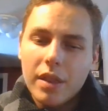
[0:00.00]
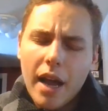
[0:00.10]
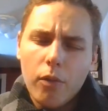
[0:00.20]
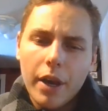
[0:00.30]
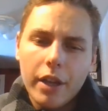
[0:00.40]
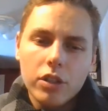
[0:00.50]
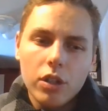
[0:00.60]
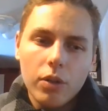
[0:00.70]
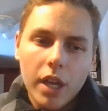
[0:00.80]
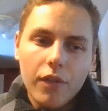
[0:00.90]
wage is
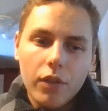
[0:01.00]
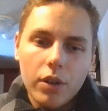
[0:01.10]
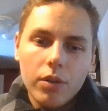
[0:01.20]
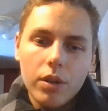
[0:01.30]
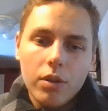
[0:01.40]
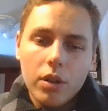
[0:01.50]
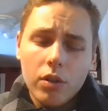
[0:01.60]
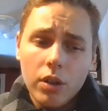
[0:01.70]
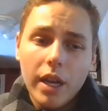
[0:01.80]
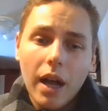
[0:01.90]
okay for you, and
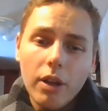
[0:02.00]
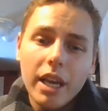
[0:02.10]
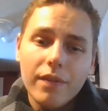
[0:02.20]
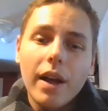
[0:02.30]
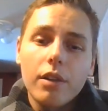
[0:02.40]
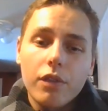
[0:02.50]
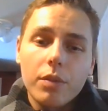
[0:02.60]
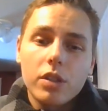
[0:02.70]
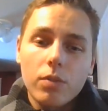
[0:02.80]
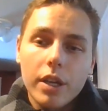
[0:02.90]
you're like, I'll gain value from
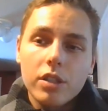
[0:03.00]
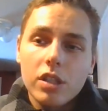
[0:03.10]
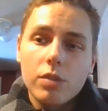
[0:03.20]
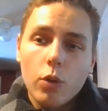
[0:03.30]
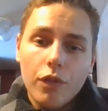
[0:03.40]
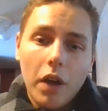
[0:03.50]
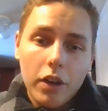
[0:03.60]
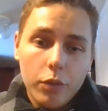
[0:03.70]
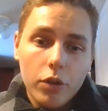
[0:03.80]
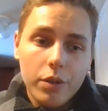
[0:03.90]
this wage, this is more
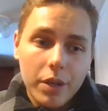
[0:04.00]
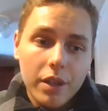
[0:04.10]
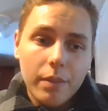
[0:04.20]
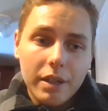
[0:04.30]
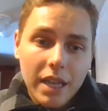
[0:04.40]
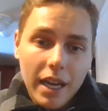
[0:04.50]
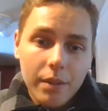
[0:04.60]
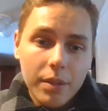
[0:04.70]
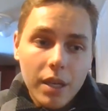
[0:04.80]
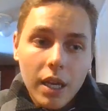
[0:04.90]
valuable to me than my
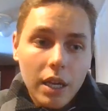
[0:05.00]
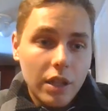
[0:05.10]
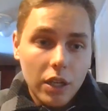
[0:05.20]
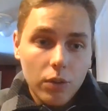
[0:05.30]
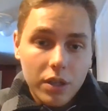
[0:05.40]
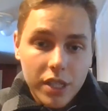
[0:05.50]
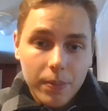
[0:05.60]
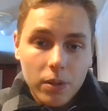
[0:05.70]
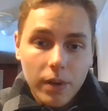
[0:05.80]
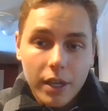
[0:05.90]
time, then you accept
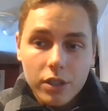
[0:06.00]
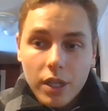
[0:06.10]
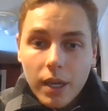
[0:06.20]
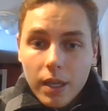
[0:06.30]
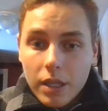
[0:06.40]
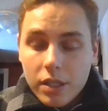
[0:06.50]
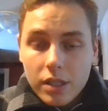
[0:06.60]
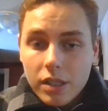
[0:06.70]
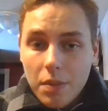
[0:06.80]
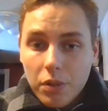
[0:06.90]
the wage. This is
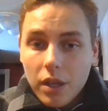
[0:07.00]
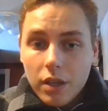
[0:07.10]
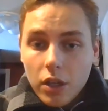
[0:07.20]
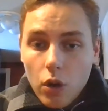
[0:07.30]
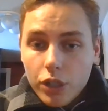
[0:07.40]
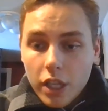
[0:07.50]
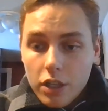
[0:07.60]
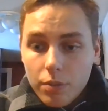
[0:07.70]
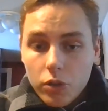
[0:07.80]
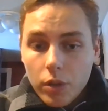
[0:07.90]
simply a
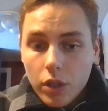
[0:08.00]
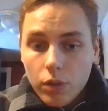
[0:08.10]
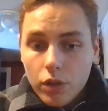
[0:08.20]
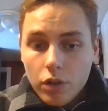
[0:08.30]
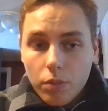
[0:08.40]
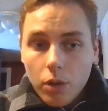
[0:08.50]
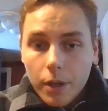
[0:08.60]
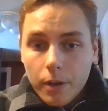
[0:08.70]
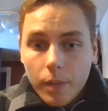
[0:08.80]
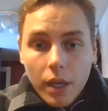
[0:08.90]
negotiation between you and your
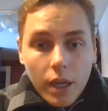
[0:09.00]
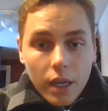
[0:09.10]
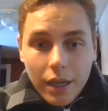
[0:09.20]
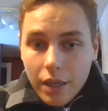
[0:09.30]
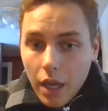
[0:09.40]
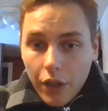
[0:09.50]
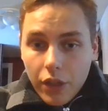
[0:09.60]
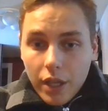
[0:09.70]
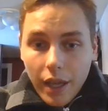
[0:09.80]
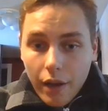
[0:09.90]
employer.
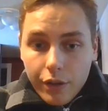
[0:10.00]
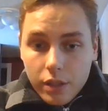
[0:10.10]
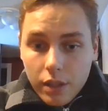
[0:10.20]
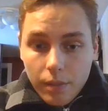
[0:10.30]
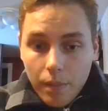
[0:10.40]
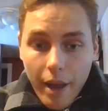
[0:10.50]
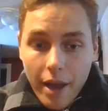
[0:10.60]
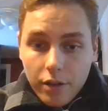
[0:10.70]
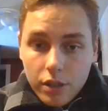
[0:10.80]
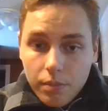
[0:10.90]
Nothing else
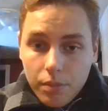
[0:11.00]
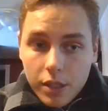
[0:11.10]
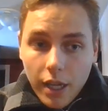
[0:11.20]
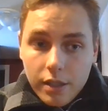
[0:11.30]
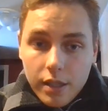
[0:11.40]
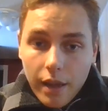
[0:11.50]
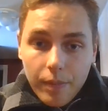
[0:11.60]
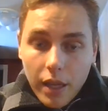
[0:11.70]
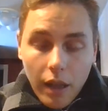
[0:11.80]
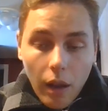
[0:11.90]
matters besides that.
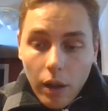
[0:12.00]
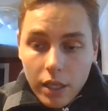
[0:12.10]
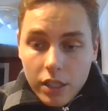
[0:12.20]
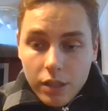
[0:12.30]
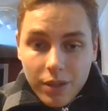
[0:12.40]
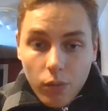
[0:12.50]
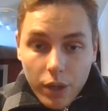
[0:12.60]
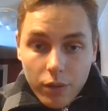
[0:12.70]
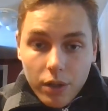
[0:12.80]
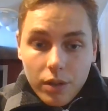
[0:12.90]
It needs to be a
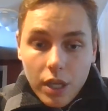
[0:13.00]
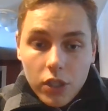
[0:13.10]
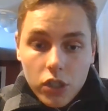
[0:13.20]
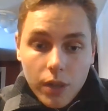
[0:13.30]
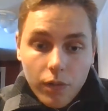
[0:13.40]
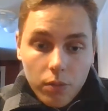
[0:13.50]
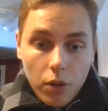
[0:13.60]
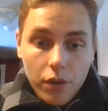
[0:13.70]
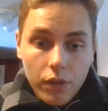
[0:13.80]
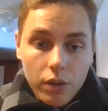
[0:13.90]
win-win relationship for
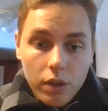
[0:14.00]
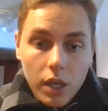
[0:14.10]
both of you.